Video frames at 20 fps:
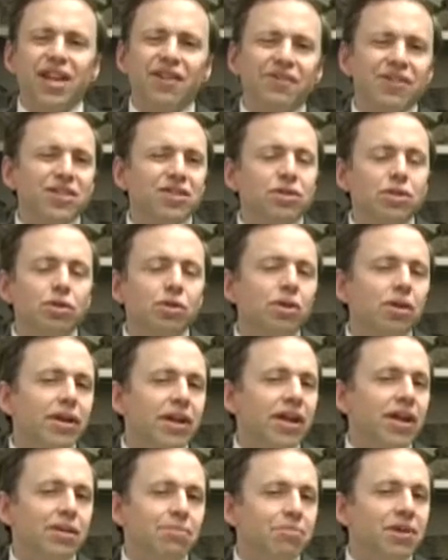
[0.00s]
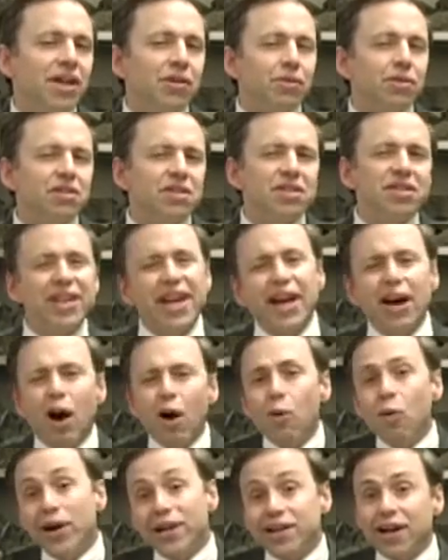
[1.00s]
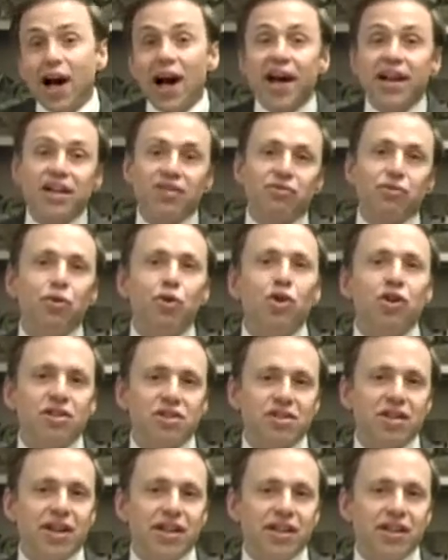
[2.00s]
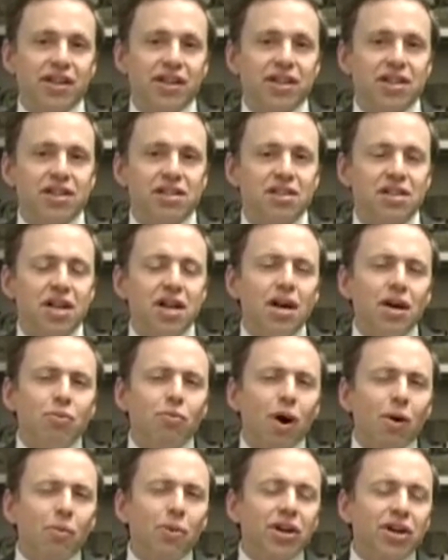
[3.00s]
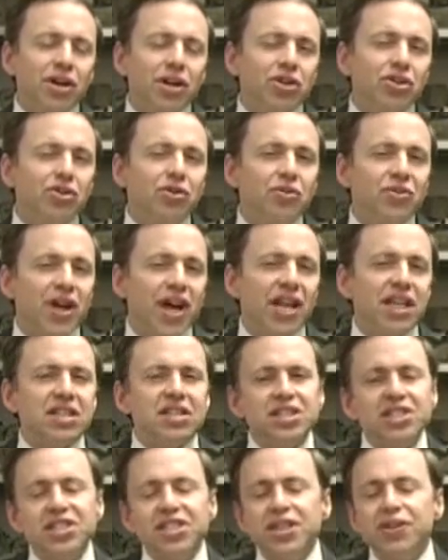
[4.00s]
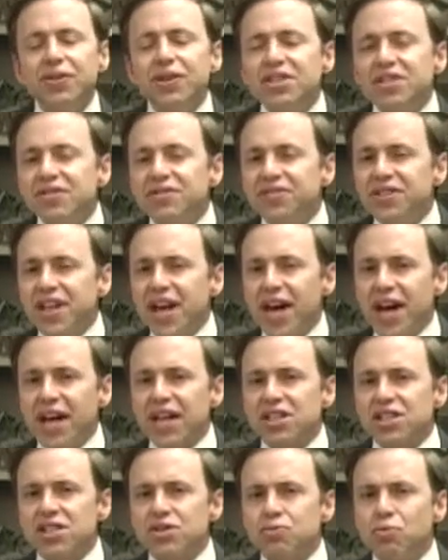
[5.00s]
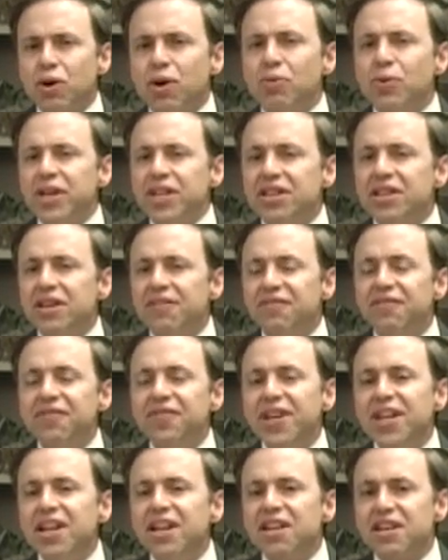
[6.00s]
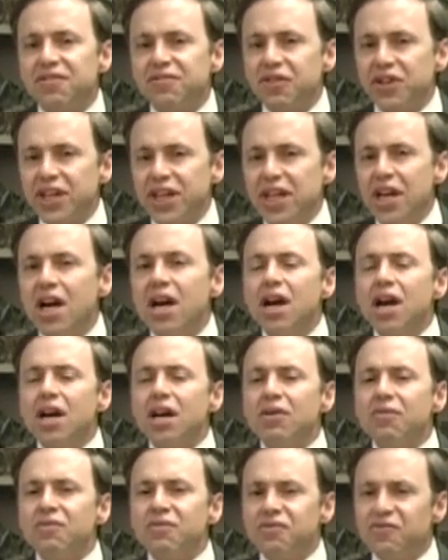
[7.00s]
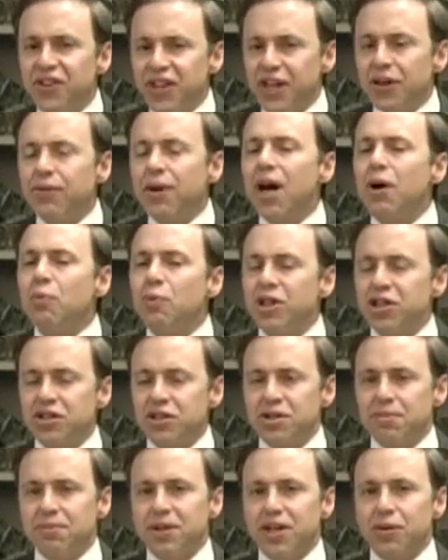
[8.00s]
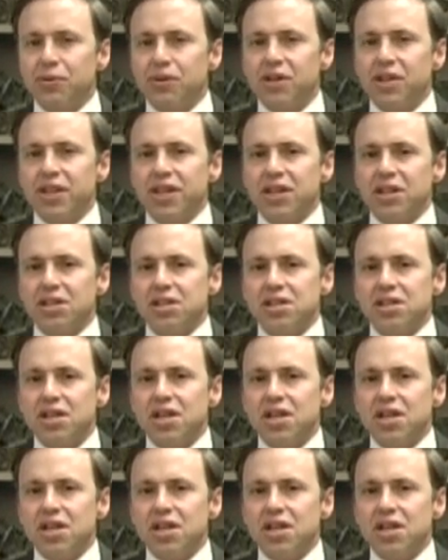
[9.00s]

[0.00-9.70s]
of just looking at minerals and saying, oh, it kind of looks like this, what we're going to do then is a series of tests where we definitively figure out which the mineral is.